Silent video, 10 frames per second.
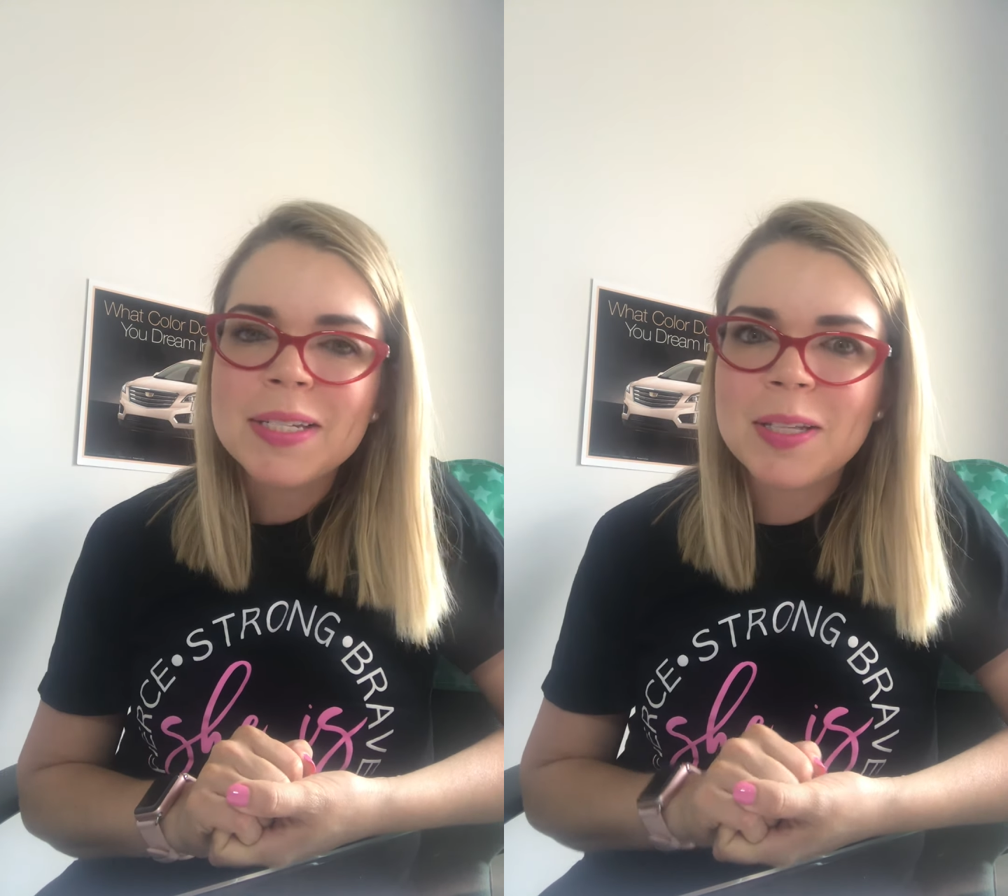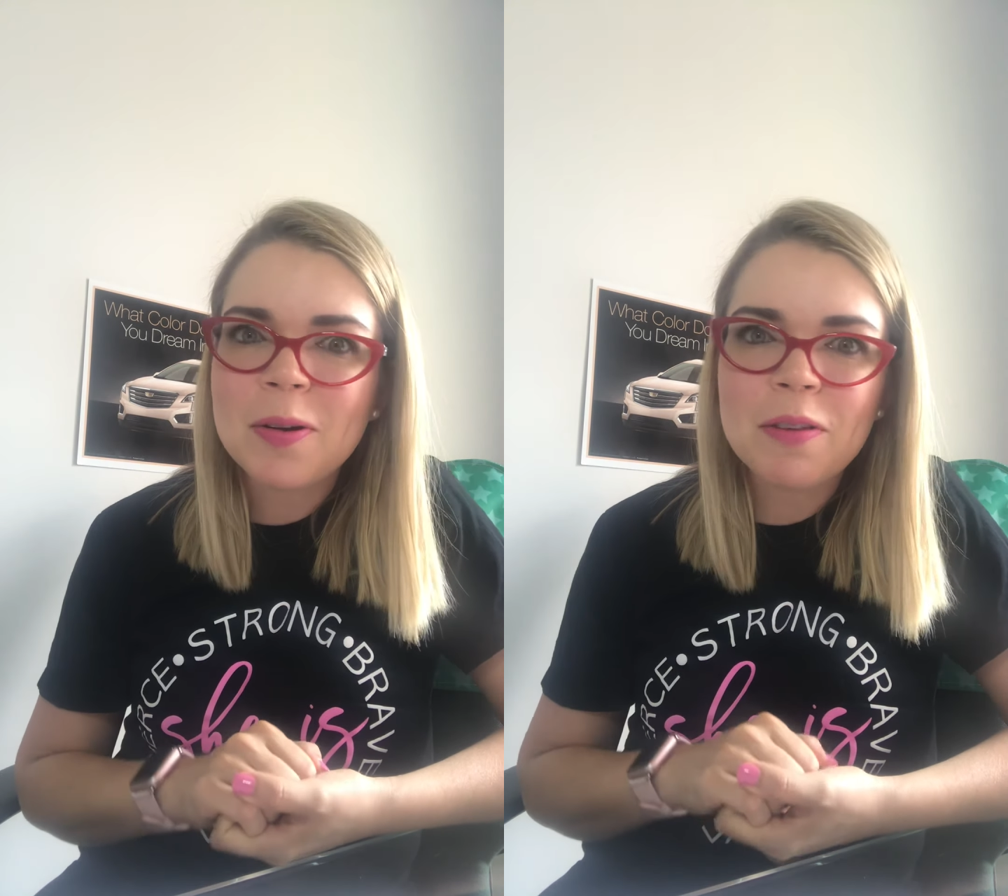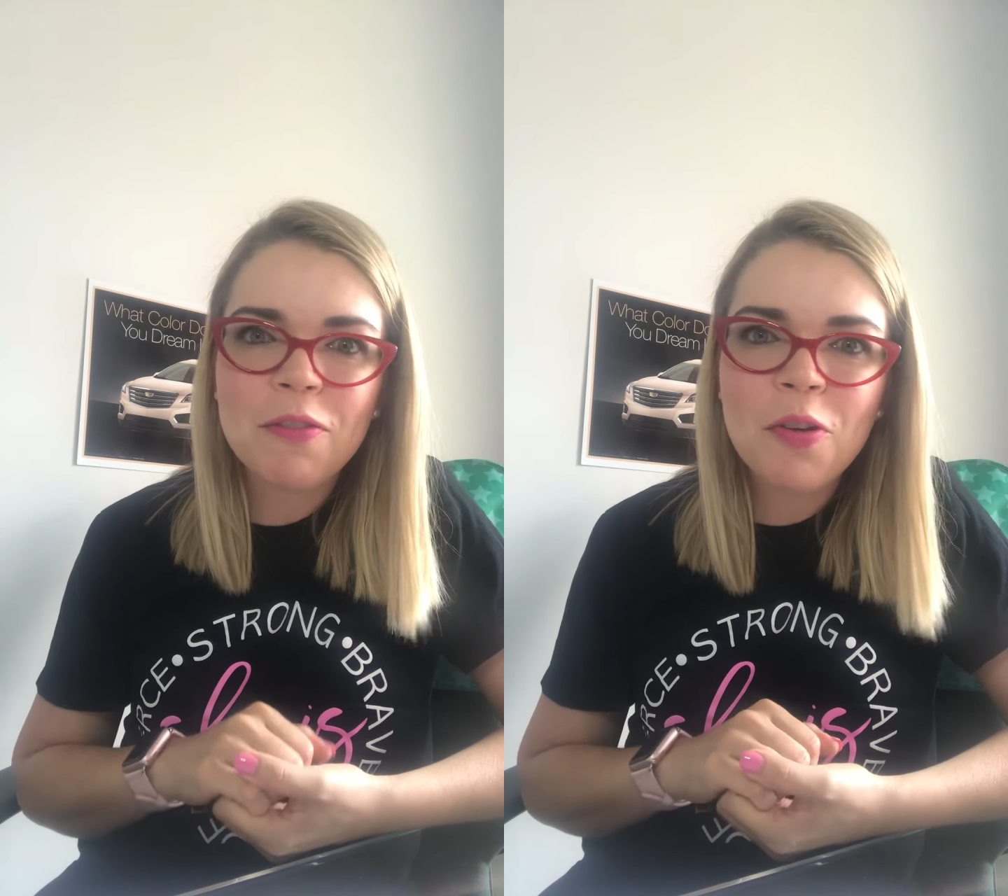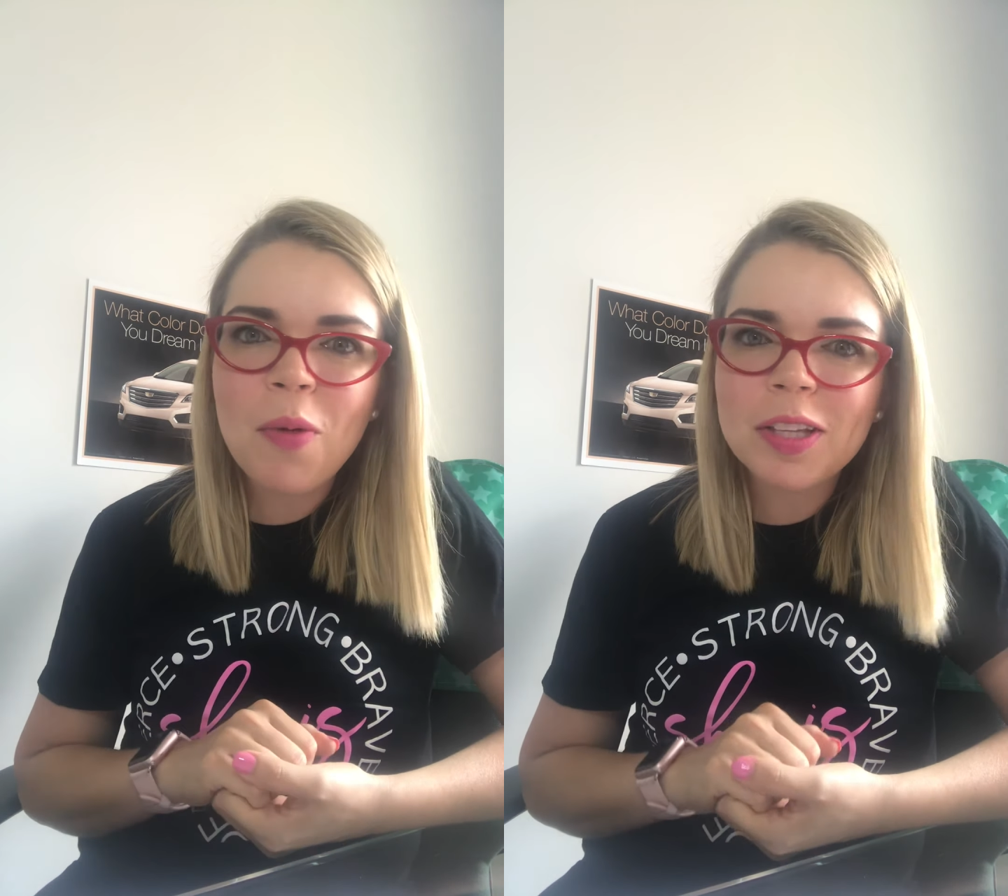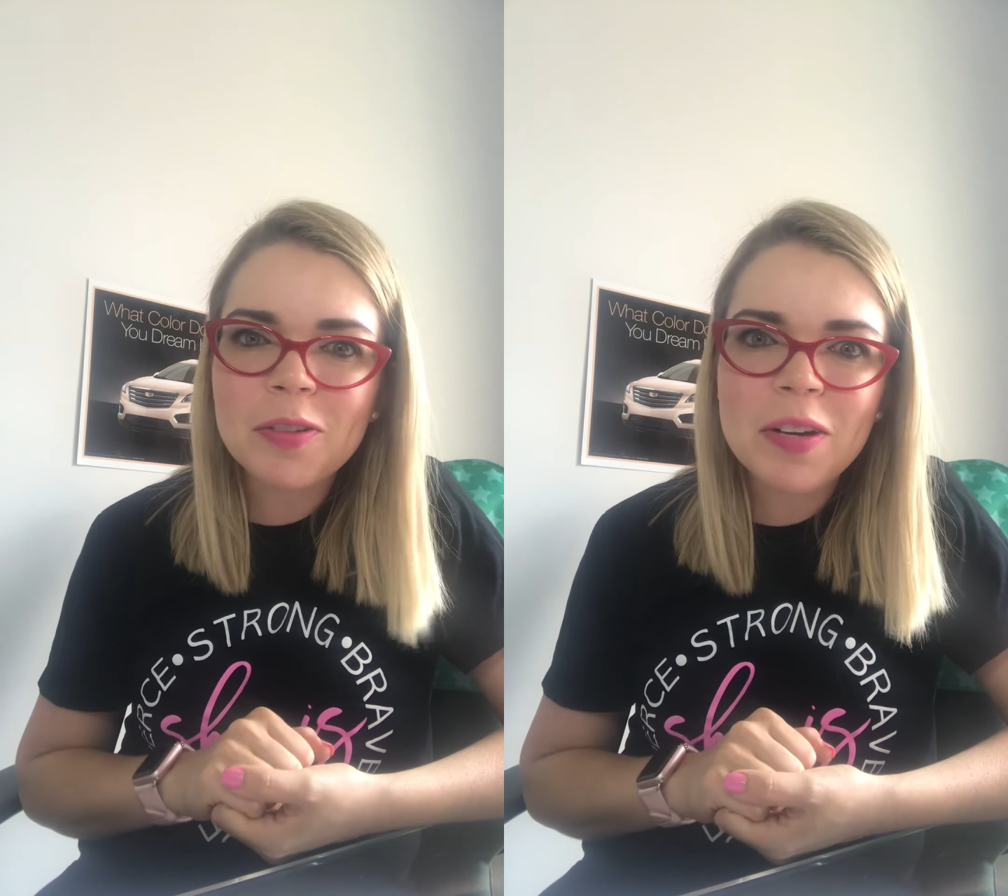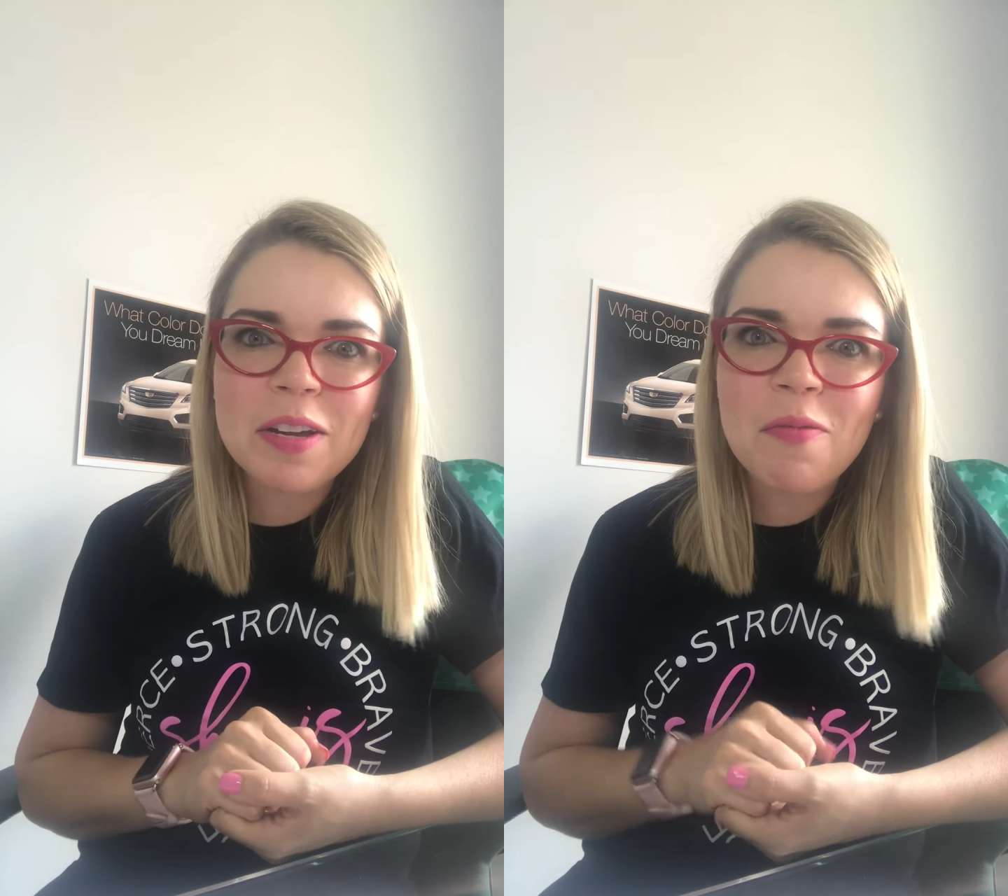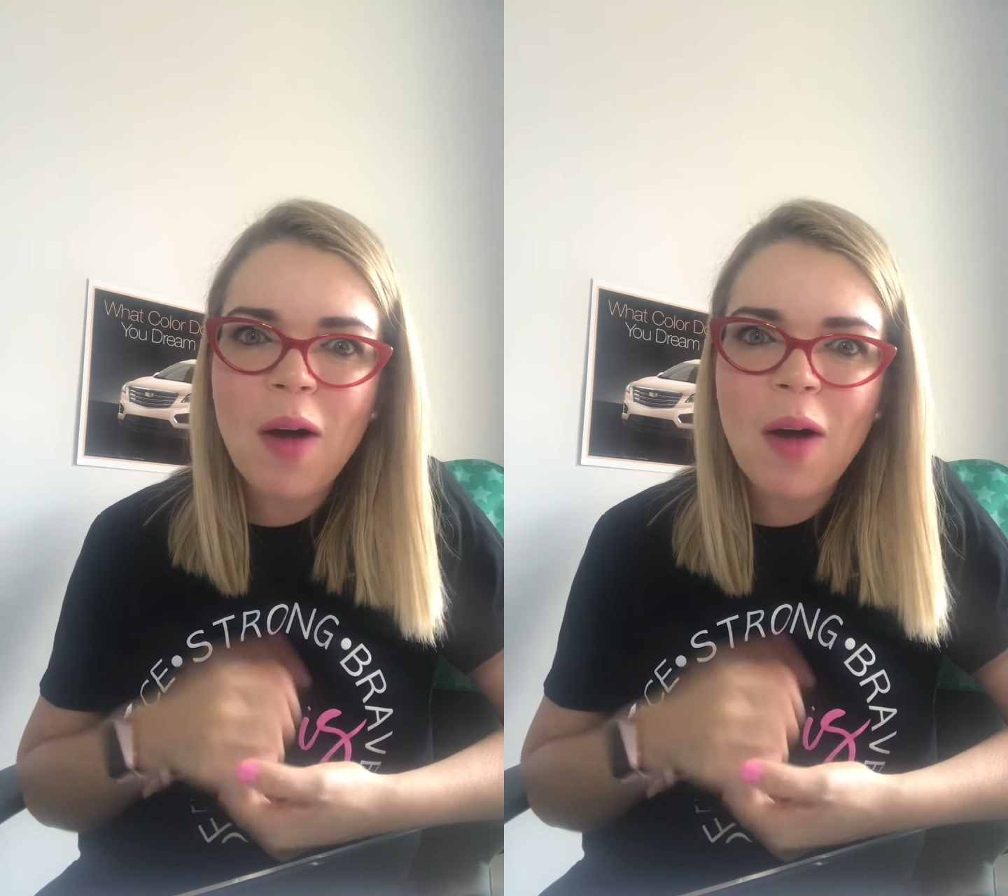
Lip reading: So if you're wondering